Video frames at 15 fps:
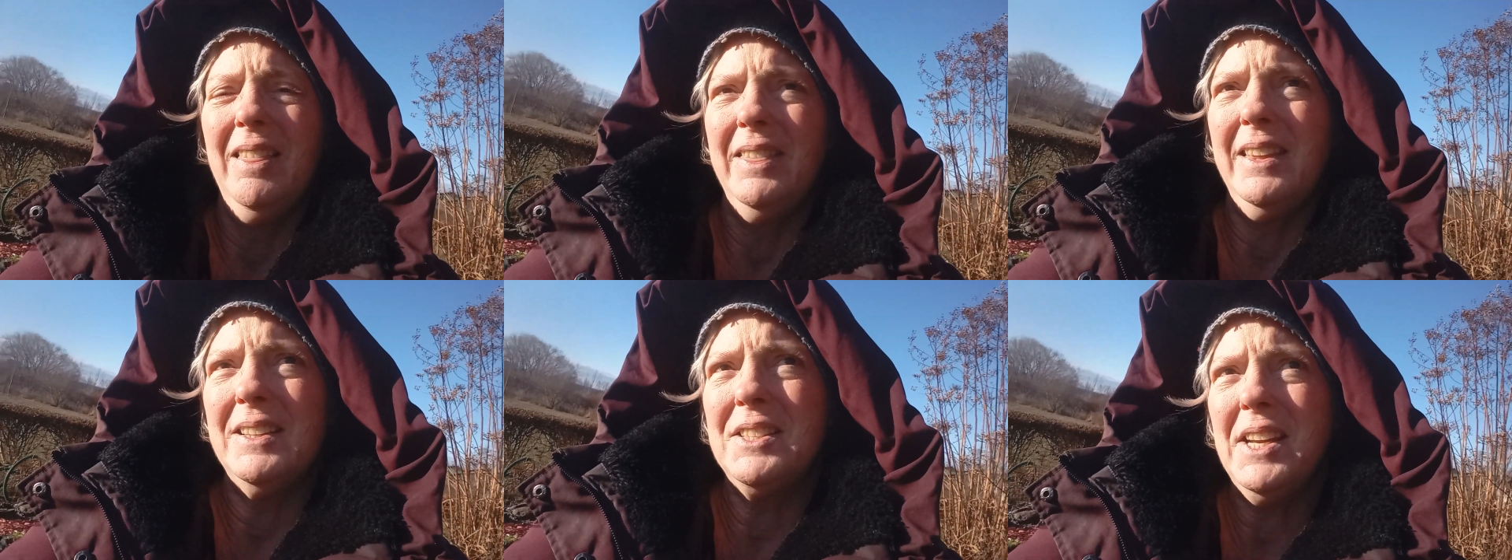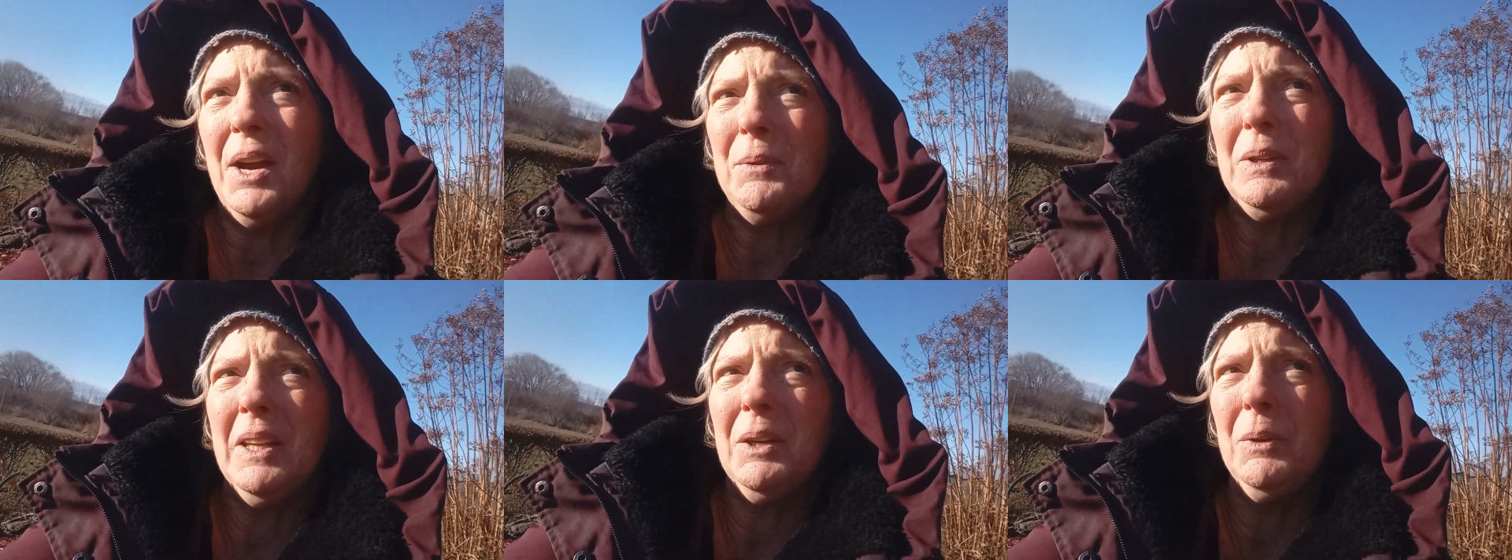it's
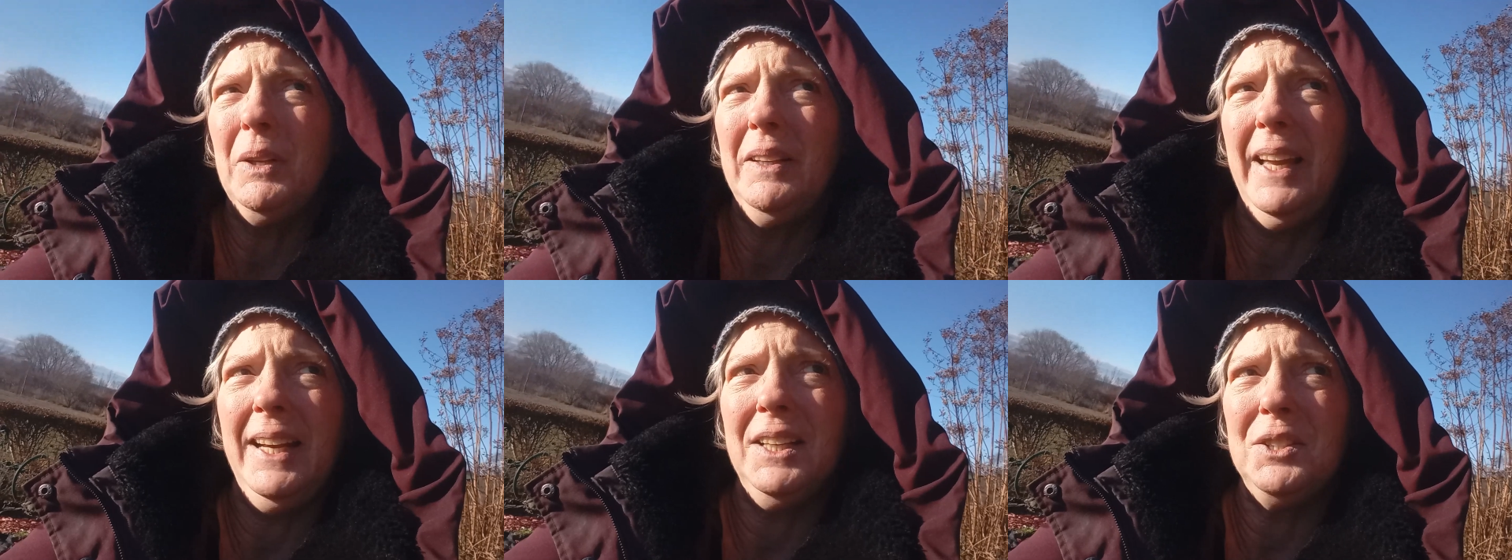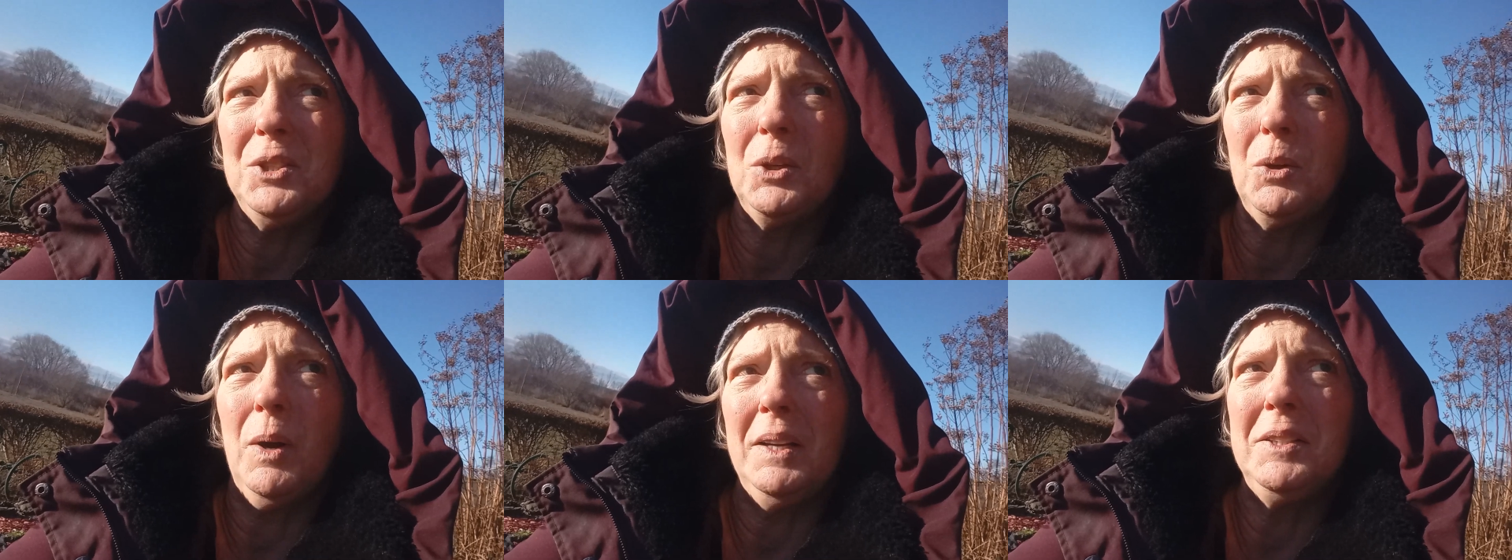not really related
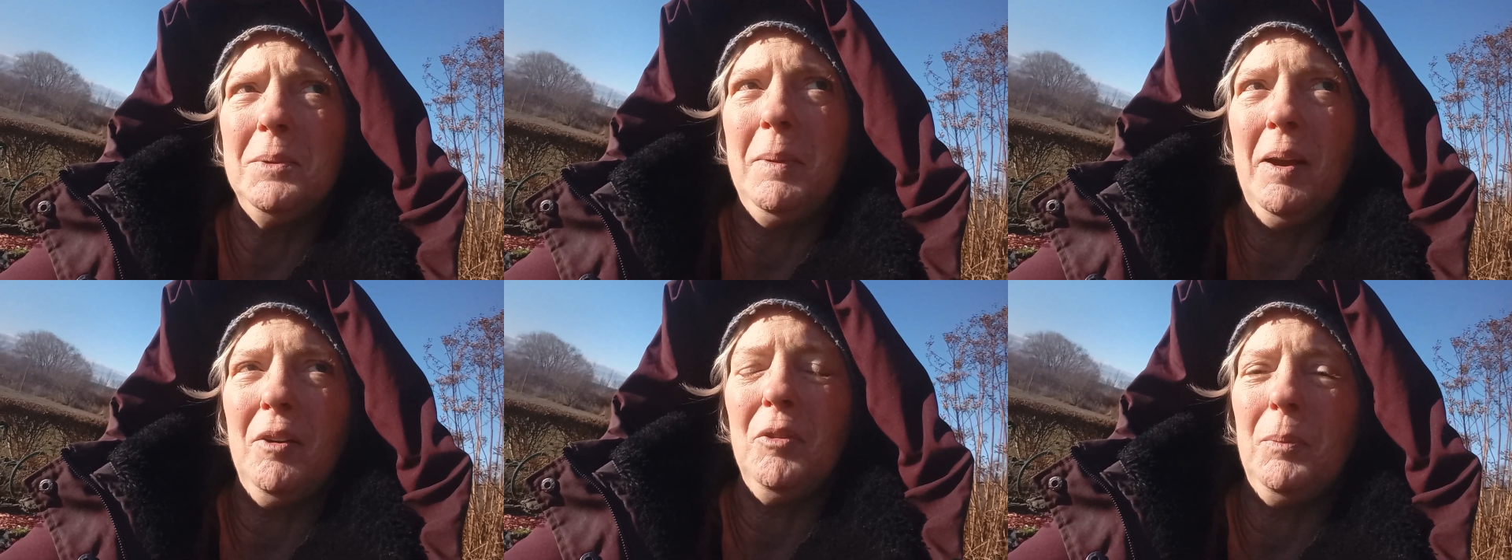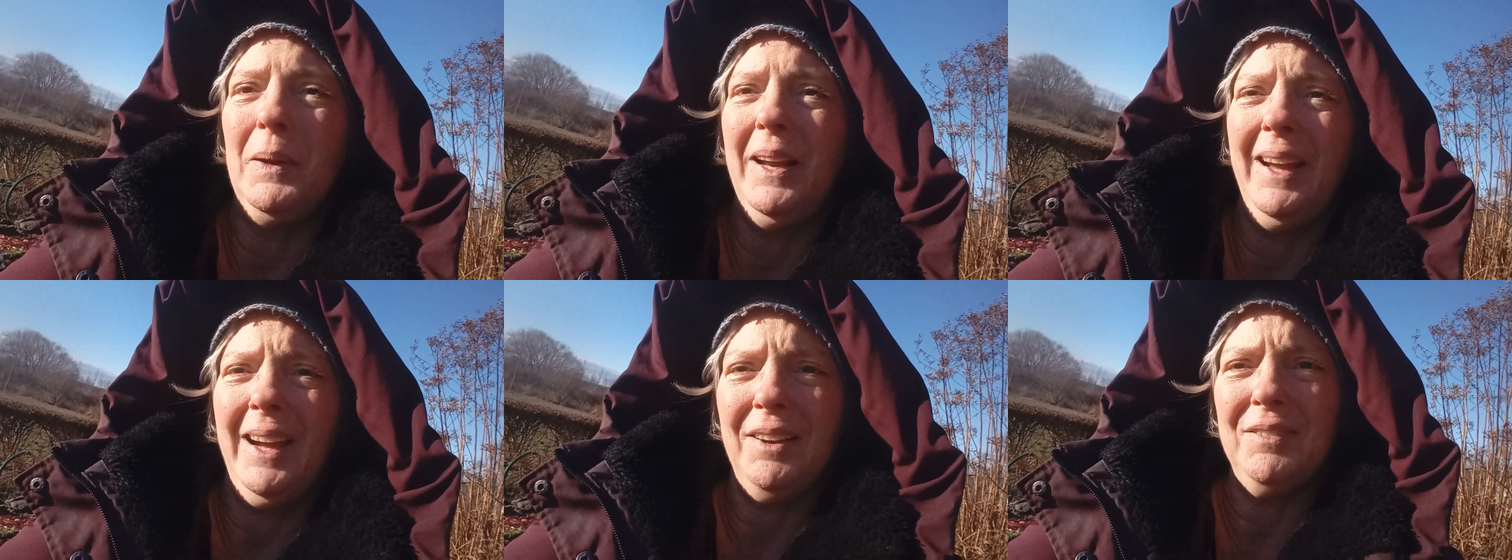to quantum health,
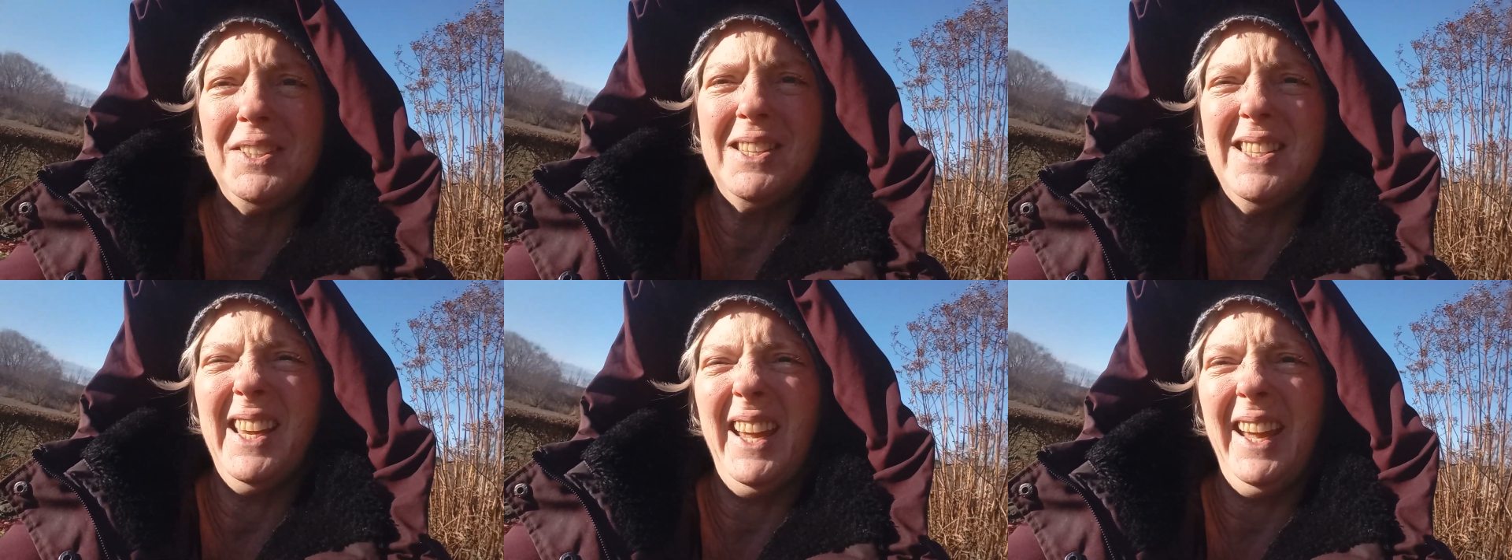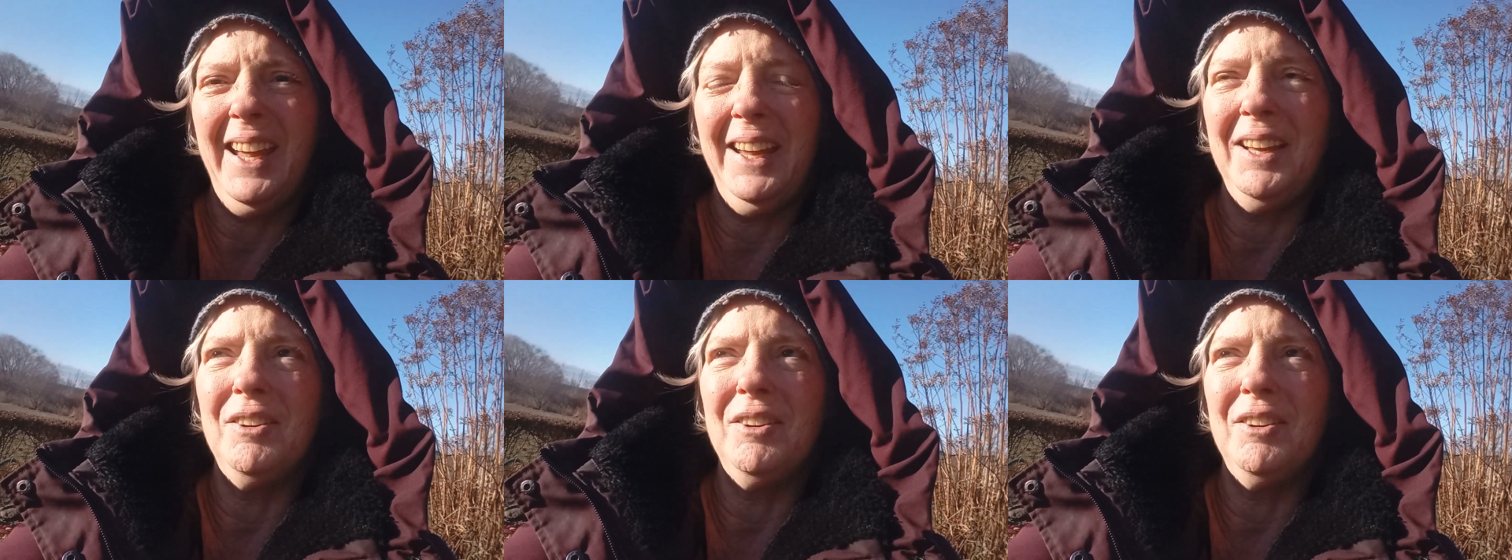but I have to say,